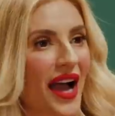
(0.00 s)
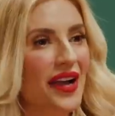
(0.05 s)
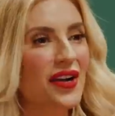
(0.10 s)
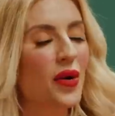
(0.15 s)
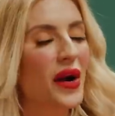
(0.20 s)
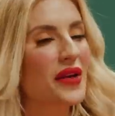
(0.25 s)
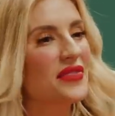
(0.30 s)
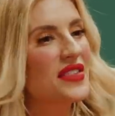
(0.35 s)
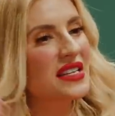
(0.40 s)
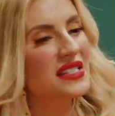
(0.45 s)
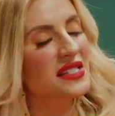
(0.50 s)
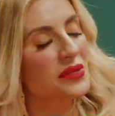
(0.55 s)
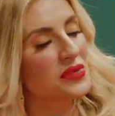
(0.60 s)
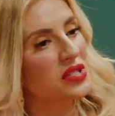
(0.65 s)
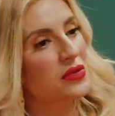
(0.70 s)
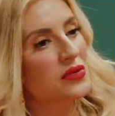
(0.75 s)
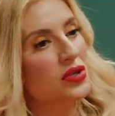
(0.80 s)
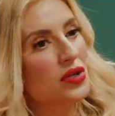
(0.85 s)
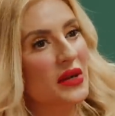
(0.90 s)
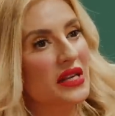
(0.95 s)
I know I think cuz I
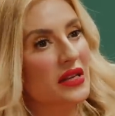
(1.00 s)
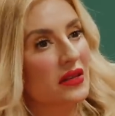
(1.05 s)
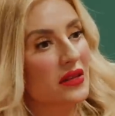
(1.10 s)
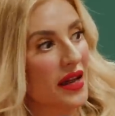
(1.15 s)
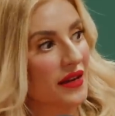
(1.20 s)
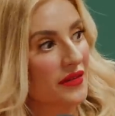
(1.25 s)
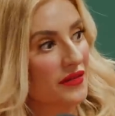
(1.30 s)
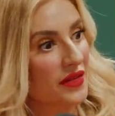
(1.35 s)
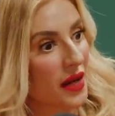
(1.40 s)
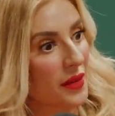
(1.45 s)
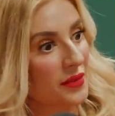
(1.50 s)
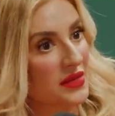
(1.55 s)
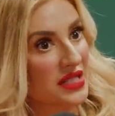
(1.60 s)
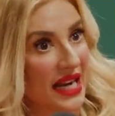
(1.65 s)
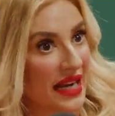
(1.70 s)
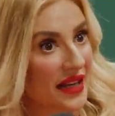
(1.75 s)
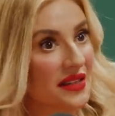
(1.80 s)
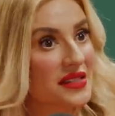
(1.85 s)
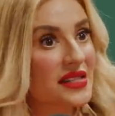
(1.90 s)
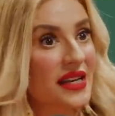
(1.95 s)
was doing a lot of um,
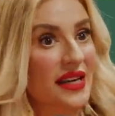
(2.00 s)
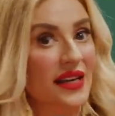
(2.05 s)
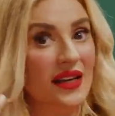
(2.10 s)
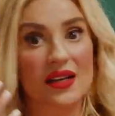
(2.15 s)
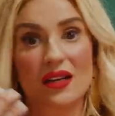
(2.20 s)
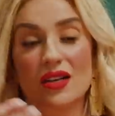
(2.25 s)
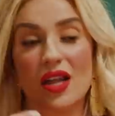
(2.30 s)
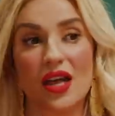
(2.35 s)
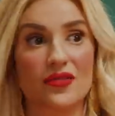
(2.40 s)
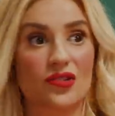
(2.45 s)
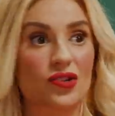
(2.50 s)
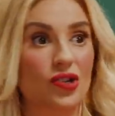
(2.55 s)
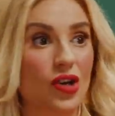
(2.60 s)
dancing and a lot of